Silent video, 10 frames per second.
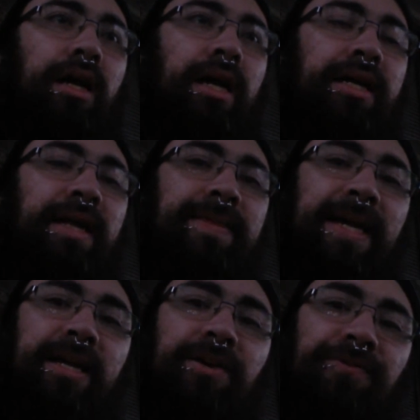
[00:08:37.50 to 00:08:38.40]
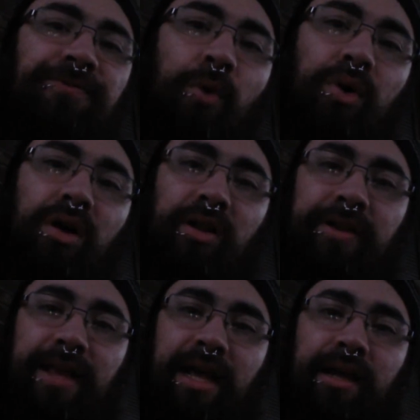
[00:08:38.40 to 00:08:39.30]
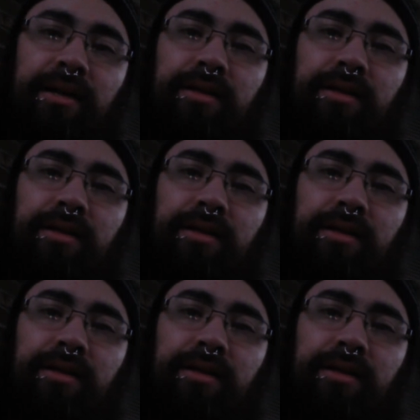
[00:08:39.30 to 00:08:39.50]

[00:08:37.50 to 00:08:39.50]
And yet they can afford all of that.